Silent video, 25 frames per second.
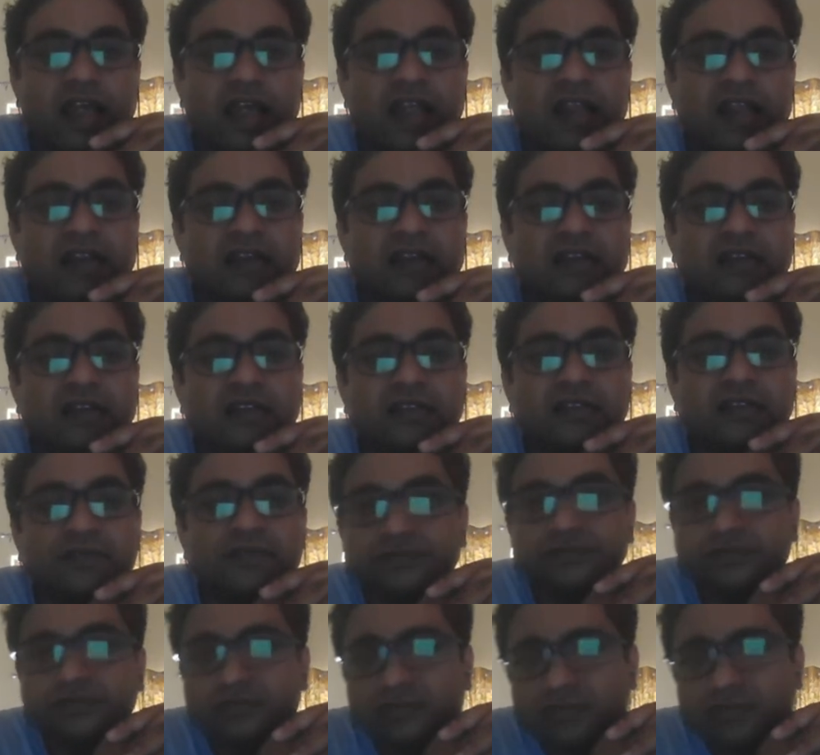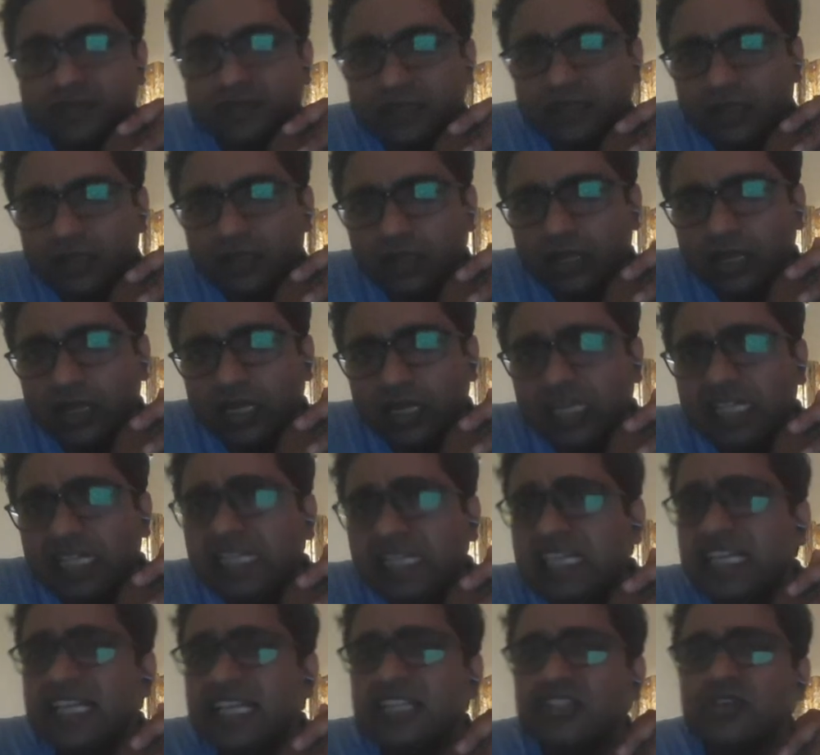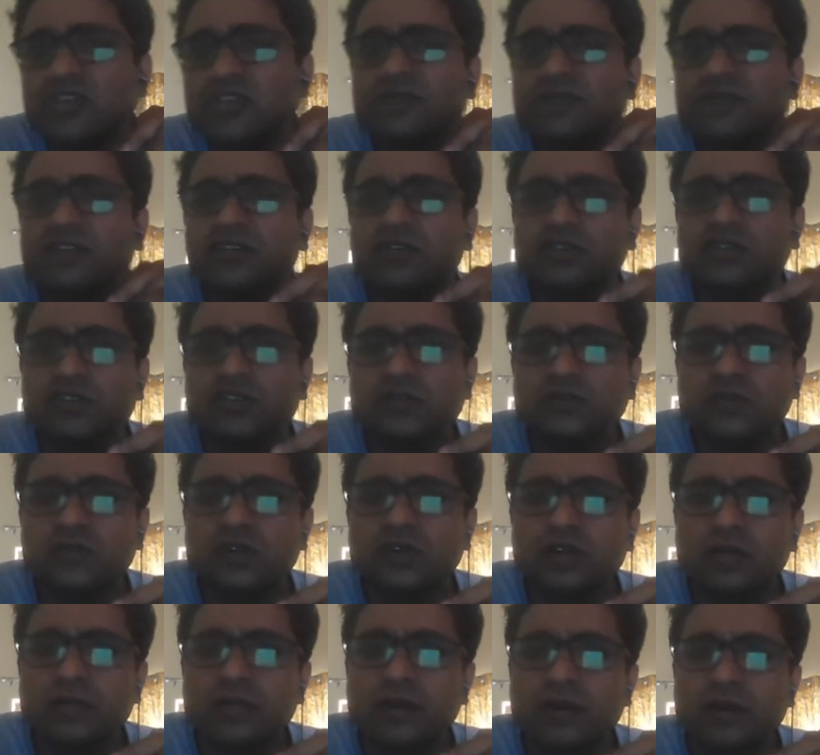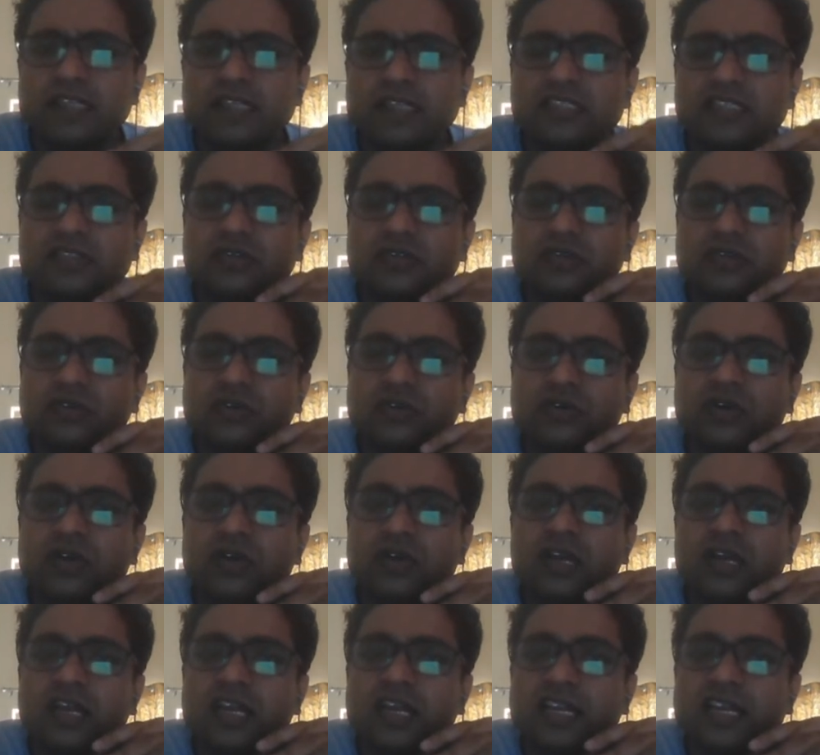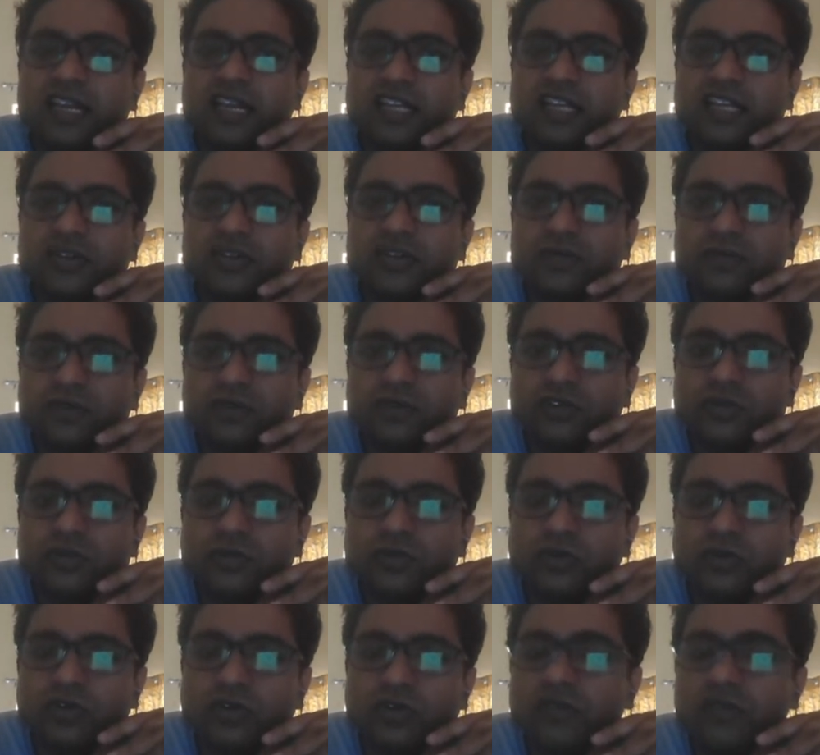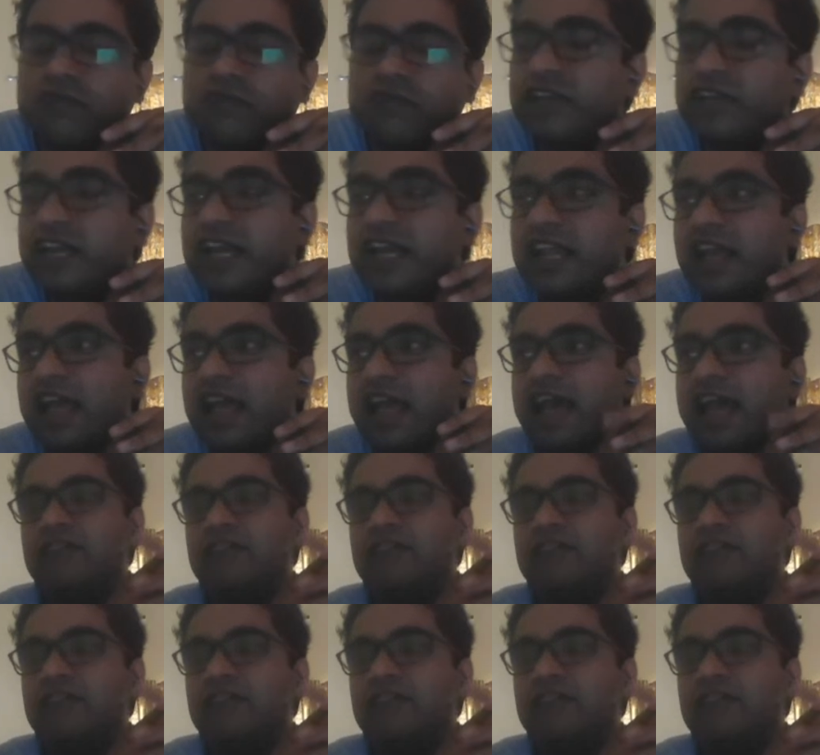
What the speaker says: And in the case of the cross flow turbines, so in case of cross flow we can